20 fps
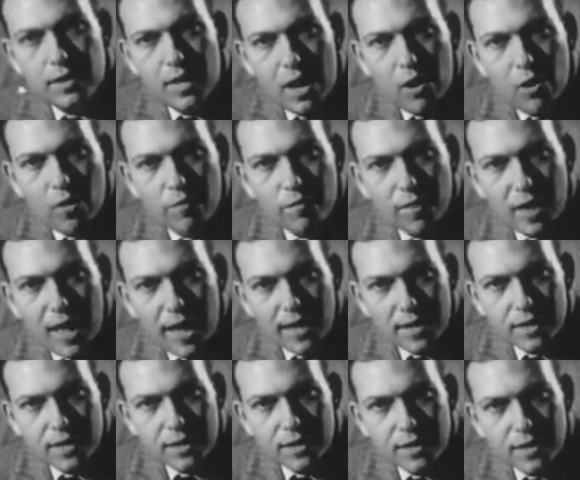Now, if
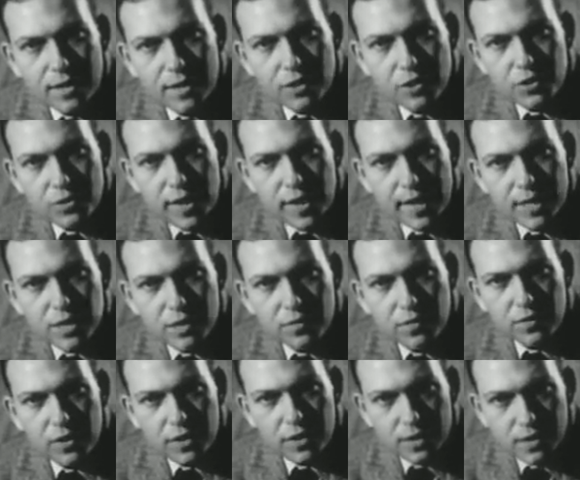light is
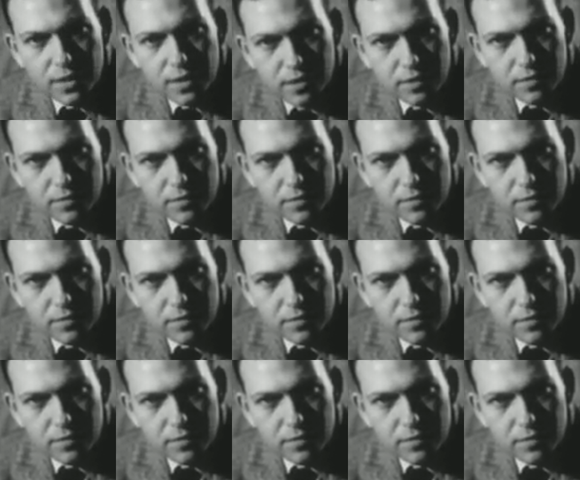transverse,